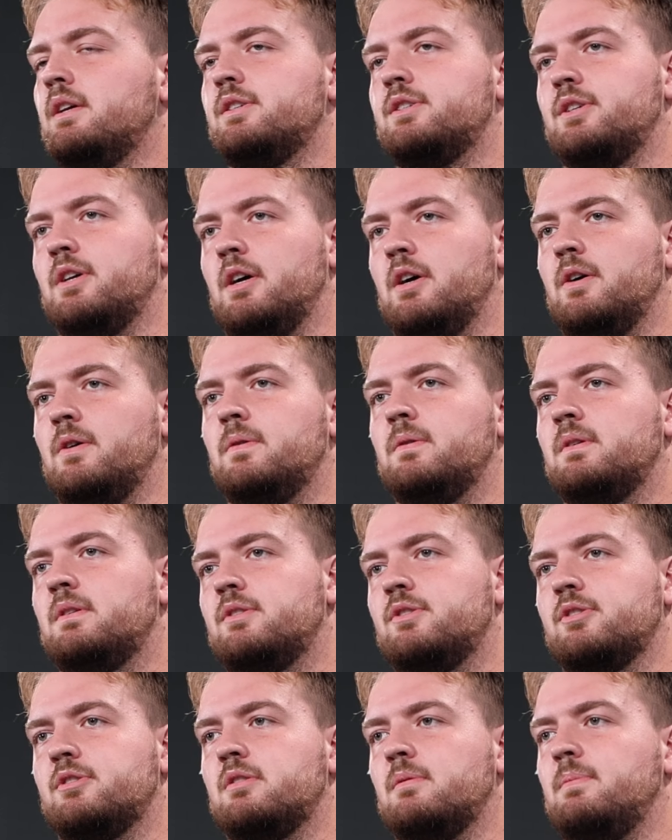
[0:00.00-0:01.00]
So
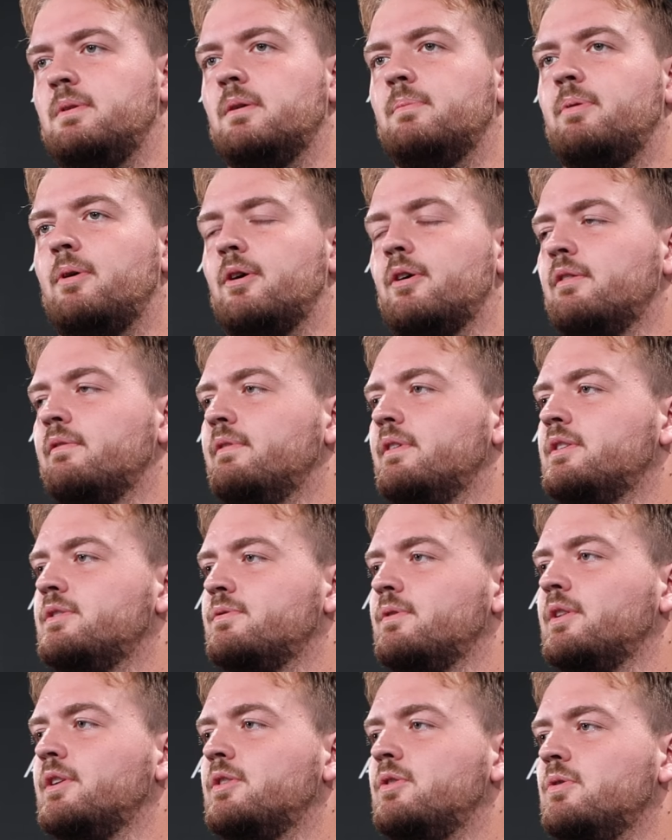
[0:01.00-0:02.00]
just to be a part of it
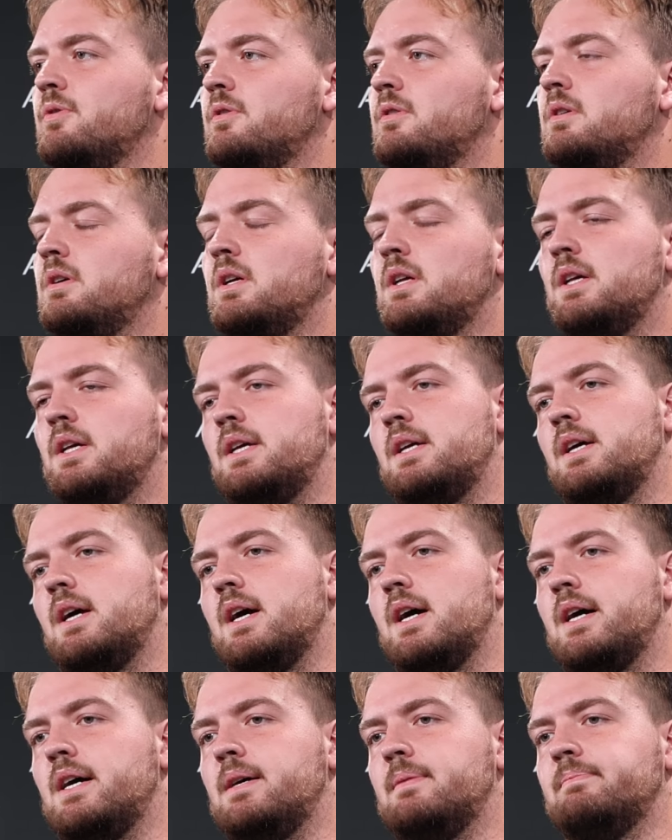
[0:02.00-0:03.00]
is really cool.
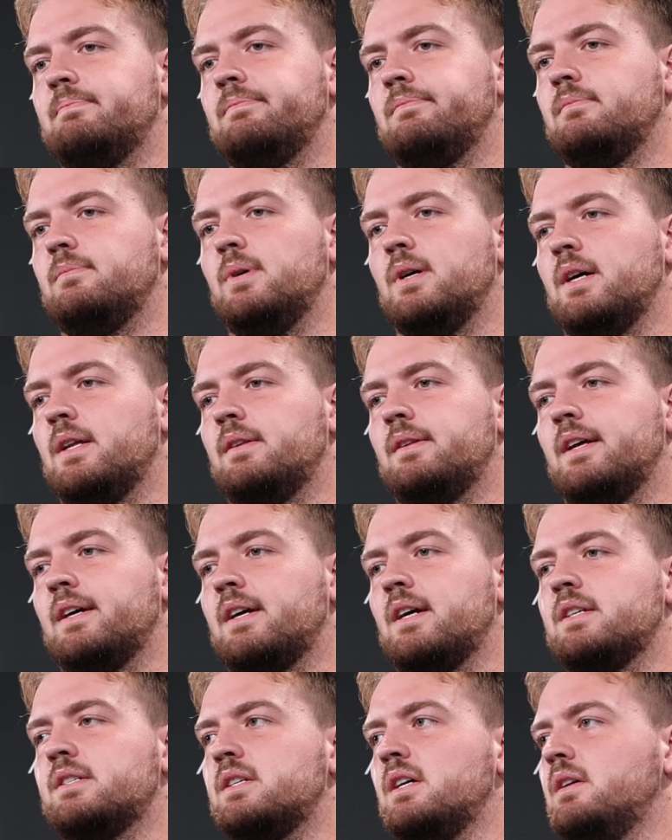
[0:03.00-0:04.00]
But
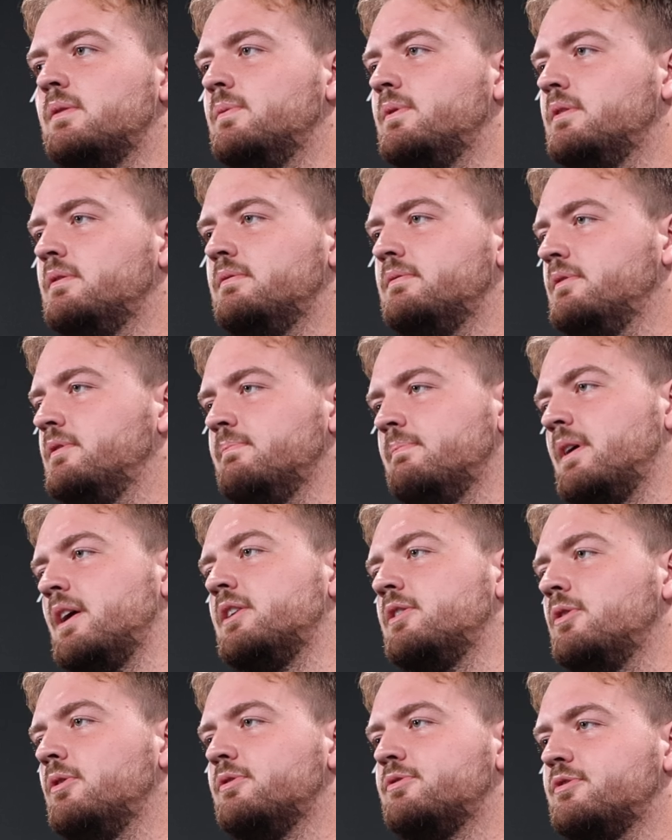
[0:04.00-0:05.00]
like I said, the
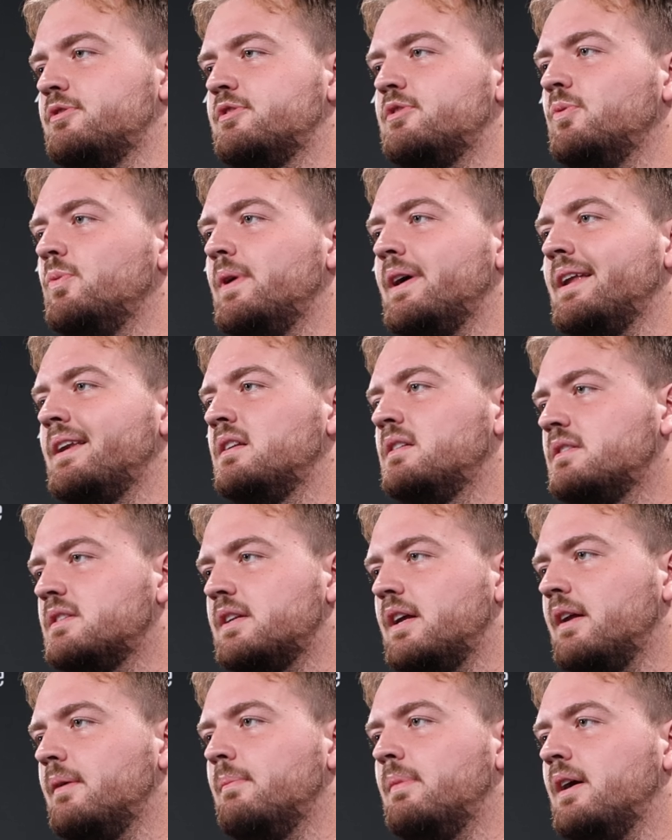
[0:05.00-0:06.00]
main goal is just to win.
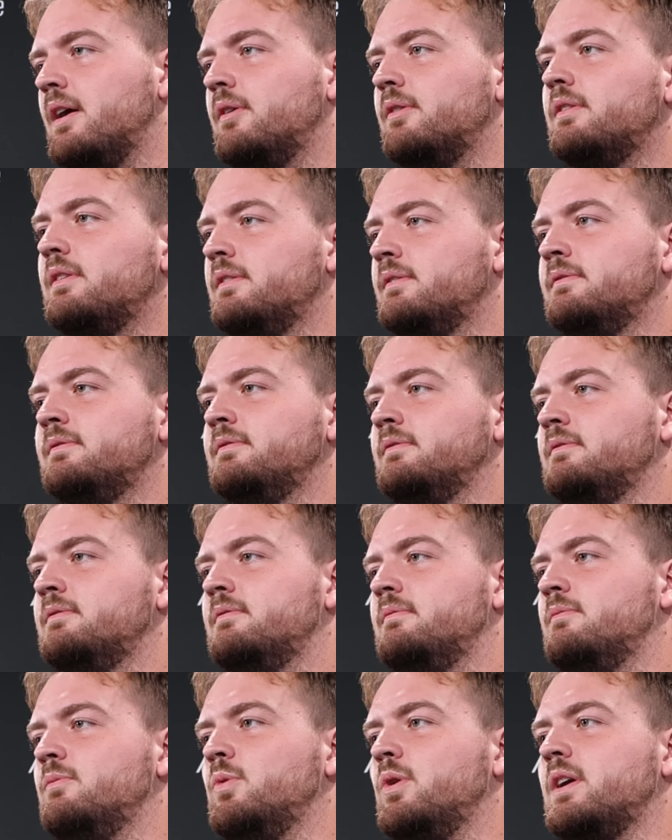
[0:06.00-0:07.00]
It's not about
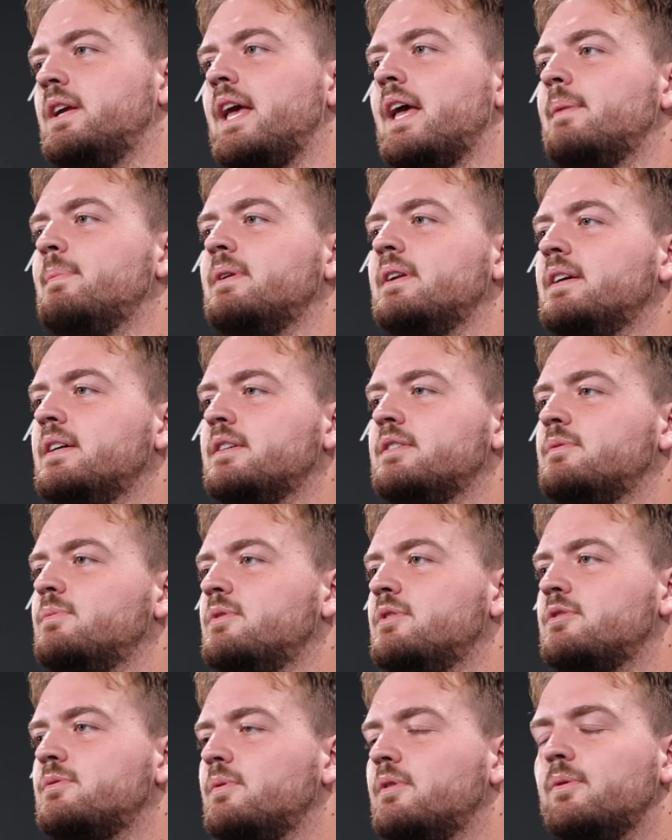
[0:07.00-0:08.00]
what game it is.
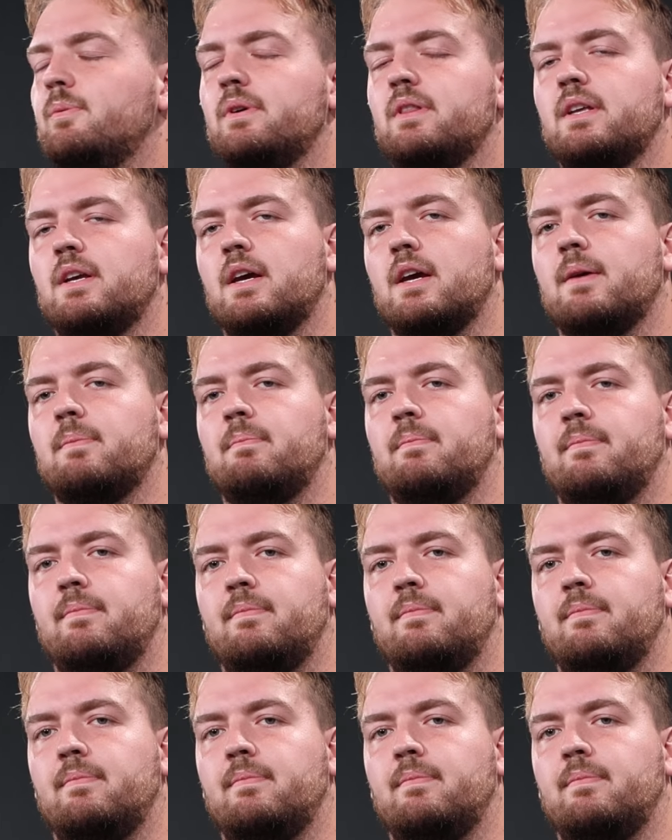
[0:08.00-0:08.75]
We just want to win the game.